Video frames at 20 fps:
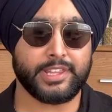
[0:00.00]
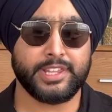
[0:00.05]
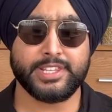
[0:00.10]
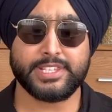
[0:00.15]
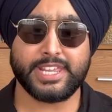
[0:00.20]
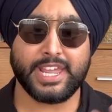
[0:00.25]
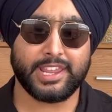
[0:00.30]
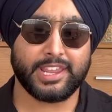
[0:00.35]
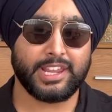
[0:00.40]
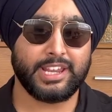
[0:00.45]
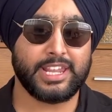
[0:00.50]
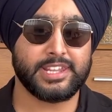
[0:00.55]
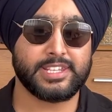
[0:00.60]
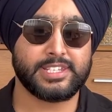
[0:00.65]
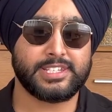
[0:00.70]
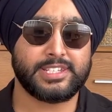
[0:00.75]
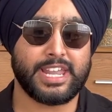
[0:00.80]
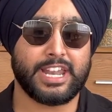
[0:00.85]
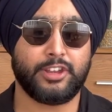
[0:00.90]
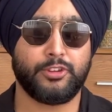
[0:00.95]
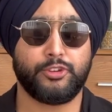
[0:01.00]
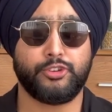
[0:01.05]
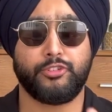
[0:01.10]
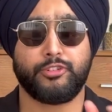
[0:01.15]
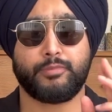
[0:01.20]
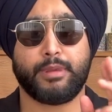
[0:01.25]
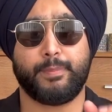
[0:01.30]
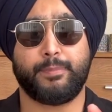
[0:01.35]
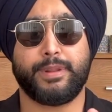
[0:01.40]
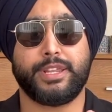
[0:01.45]
The second thing I said to you
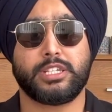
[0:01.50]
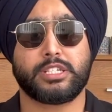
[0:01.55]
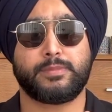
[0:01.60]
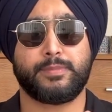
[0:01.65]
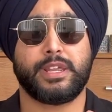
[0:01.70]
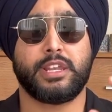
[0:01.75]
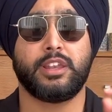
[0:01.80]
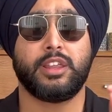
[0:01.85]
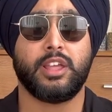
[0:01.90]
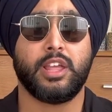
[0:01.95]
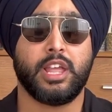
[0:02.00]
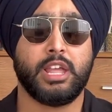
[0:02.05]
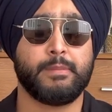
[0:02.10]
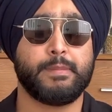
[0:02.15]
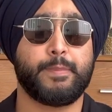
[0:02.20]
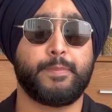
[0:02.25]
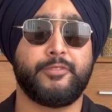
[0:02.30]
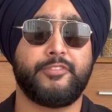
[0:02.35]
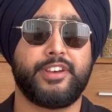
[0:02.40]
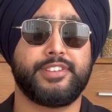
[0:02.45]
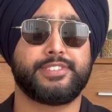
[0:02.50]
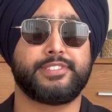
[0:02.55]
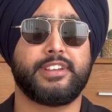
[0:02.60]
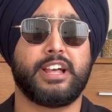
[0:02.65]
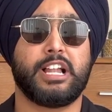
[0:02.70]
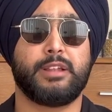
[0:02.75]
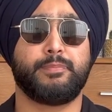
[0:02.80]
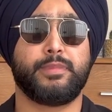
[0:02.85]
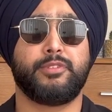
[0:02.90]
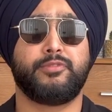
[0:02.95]
during my placement, the professor
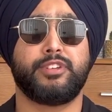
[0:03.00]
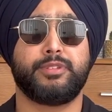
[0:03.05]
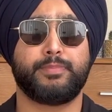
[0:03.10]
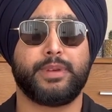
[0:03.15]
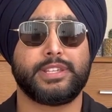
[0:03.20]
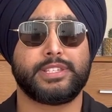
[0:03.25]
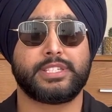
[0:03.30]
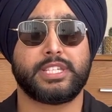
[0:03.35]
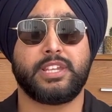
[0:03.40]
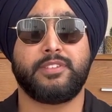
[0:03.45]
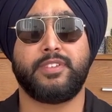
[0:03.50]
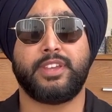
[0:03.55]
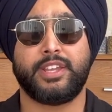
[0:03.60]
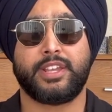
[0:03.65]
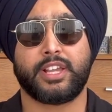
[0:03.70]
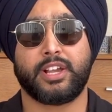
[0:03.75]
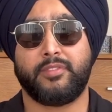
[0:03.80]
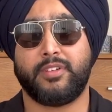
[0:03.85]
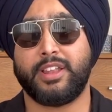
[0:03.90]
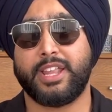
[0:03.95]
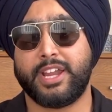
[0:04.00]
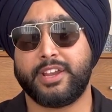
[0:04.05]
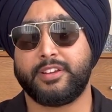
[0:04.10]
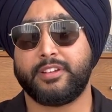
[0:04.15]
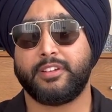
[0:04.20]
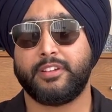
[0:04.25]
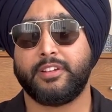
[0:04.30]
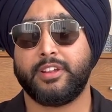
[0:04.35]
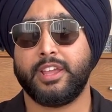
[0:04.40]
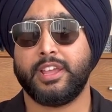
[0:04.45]
helped me with my CV, cover
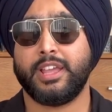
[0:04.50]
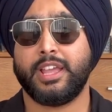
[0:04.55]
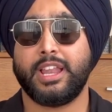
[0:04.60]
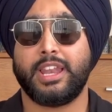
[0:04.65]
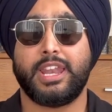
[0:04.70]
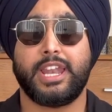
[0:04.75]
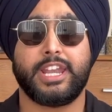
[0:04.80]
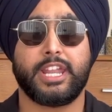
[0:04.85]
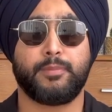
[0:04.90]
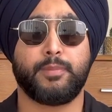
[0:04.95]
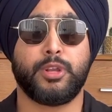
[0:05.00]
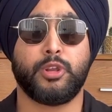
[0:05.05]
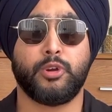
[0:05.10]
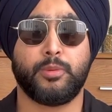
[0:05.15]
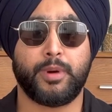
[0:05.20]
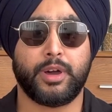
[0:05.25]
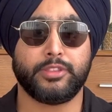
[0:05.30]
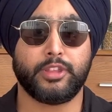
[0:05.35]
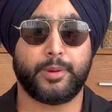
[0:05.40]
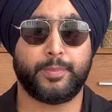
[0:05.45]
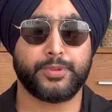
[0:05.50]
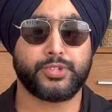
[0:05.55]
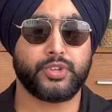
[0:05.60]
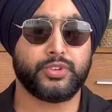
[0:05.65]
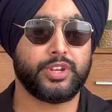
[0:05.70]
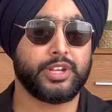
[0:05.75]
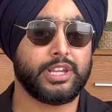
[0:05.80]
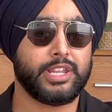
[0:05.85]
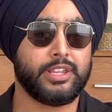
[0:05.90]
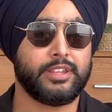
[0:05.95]
letter, letting me know about the
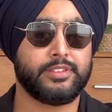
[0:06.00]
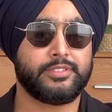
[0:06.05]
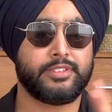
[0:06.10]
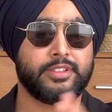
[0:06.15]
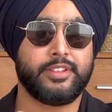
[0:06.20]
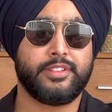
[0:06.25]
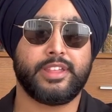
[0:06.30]
opportunities.